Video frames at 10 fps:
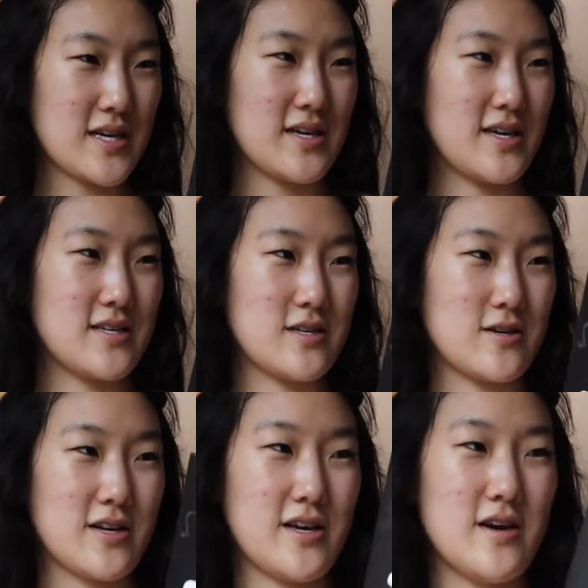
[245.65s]
that could get
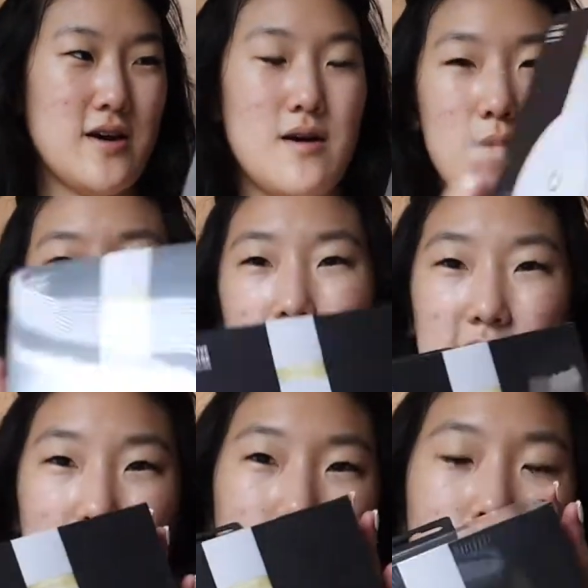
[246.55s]
dirty,
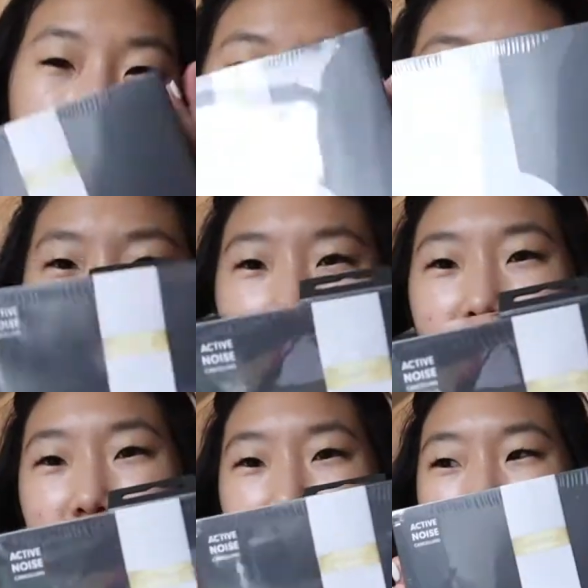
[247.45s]
but they're noise
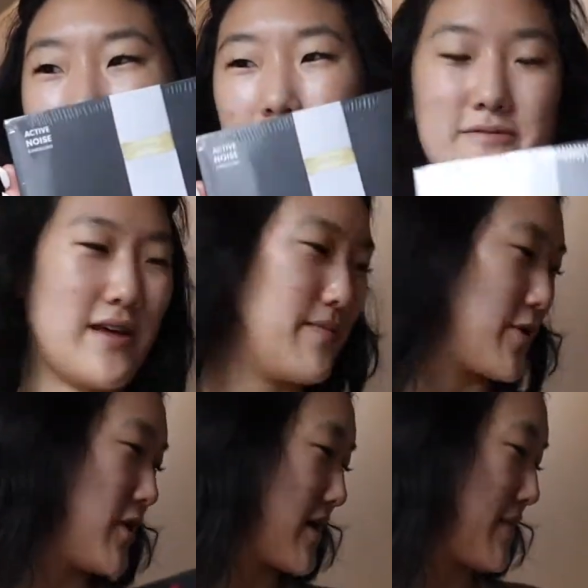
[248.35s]
canceling. I love them.
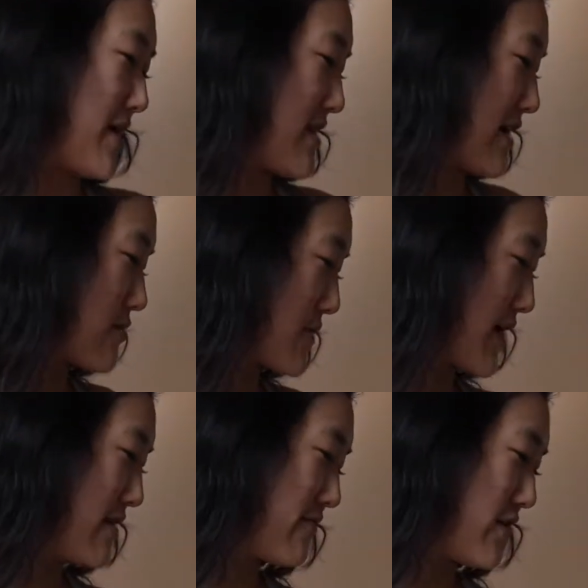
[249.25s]
They're like my therapy
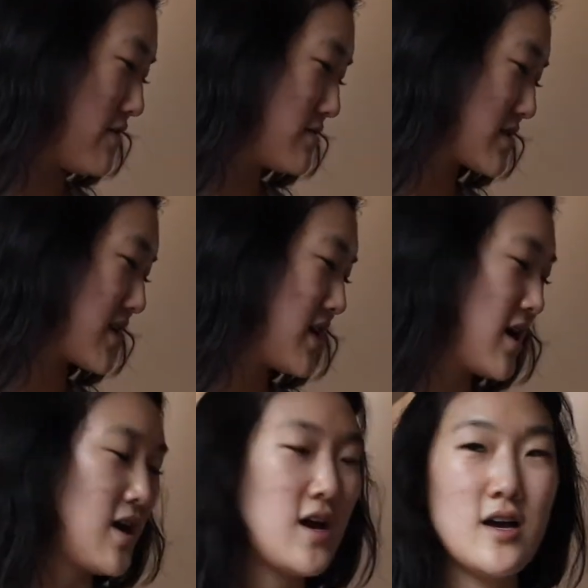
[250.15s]
headphones.
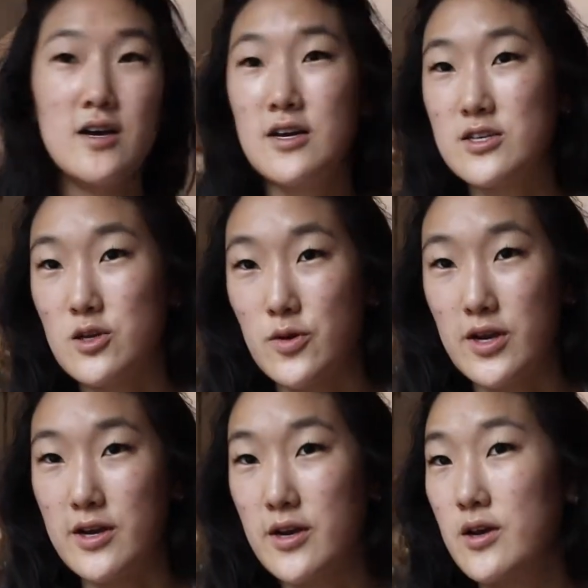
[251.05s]
So we're
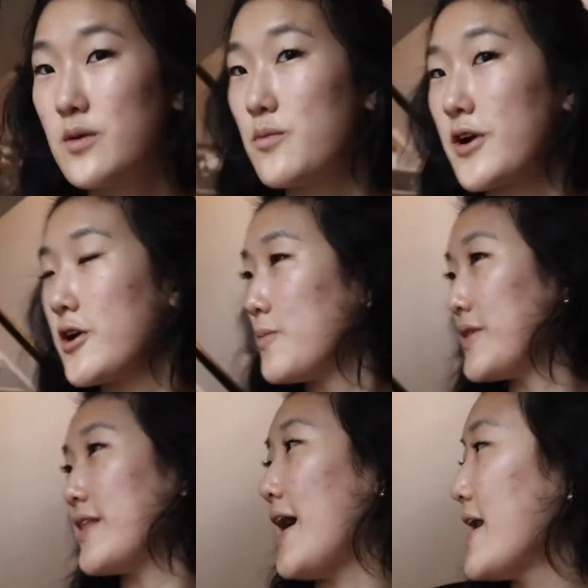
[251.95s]
gonna break
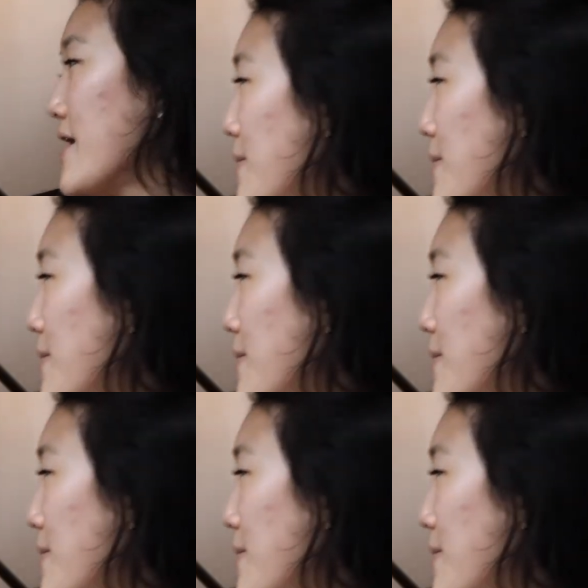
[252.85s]
open that